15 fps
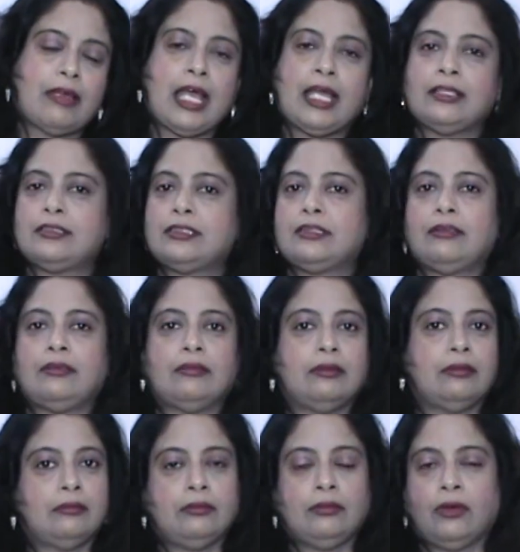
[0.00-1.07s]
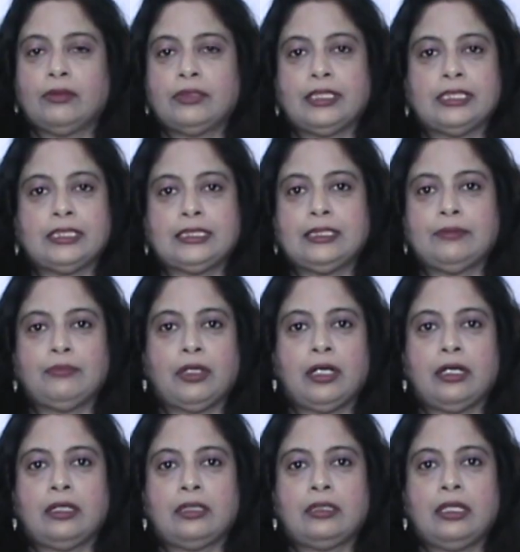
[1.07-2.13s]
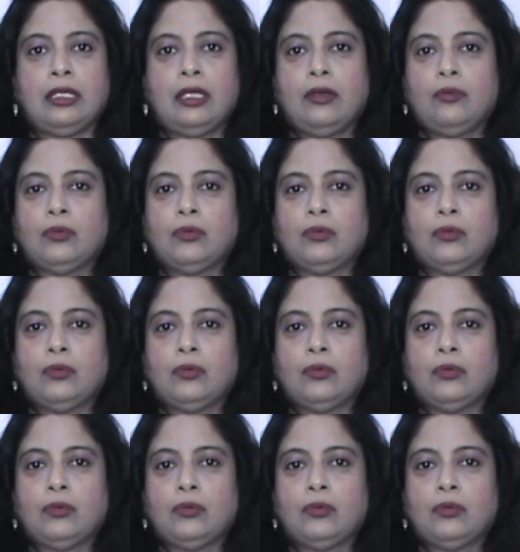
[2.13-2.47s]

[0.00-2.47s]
And Lord Nrsimha